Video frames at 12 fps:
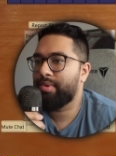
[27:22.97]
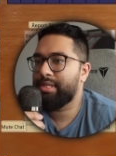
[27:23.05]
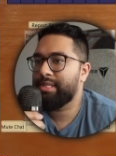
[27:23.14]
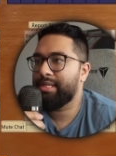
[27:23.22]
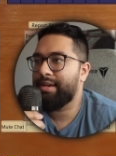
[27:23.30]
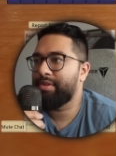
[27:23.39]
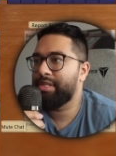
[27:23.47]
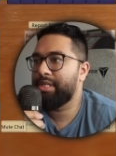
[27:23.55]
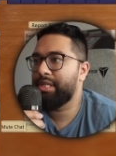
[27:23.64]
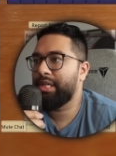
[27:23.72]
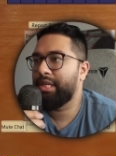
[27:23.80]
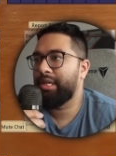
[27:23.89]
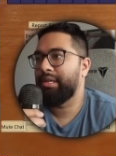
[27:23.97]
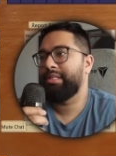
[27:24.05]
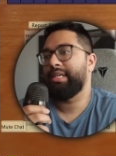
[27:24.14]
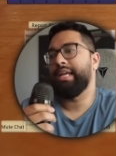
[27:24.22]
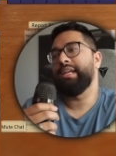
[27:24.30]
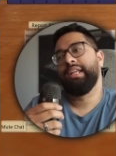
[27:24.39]
We're at 17. It's
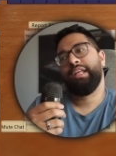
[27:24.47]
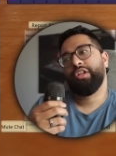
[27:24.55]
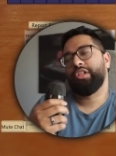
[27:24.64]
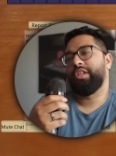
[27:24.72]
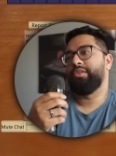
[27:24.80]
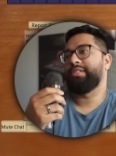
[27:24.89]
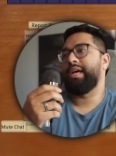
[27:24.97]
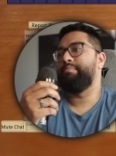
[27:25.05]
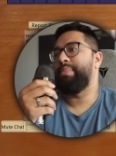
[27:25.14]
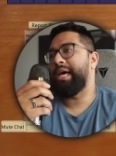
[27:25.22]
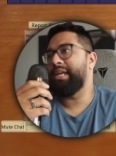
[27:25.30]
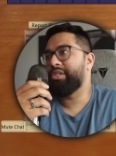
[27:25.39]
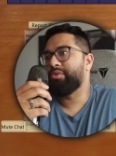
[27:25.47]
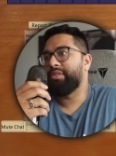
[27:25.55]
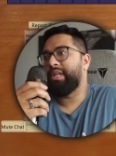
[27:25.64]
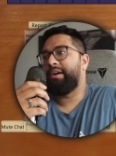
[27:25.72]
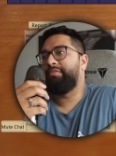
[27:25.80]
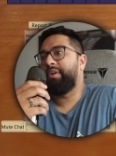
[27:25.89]
getting a little close. That banish was
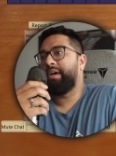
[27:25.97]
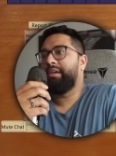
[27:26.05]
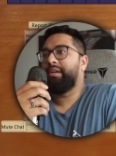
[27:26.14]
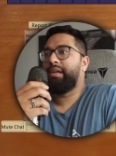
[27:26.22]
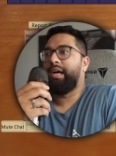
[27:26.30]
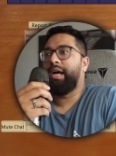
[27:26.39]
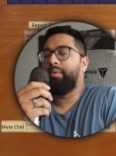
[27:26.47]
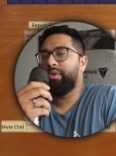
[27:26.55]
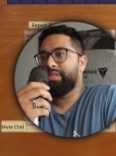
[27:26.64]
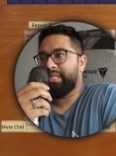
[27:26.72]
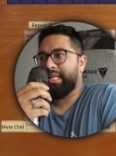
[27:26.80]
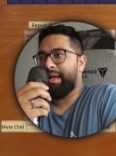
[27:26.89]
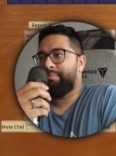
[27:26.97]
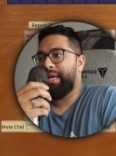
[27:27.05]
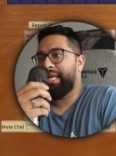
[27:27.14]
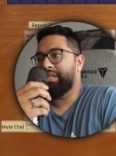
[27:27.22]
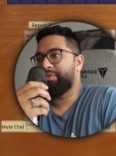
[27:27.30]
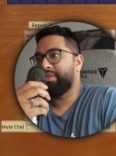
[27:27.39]
not fun. I will say that
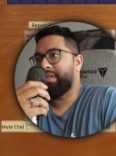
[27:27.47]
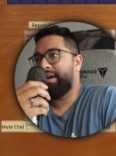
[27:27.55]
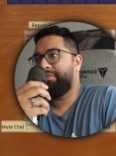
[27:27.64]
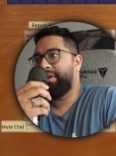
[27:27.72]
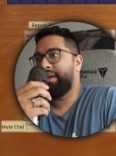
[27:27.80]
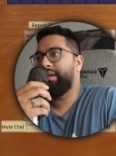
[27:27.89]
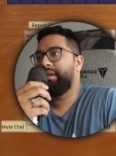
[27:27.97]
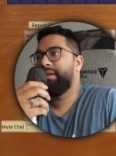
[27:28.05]
banish was not fun.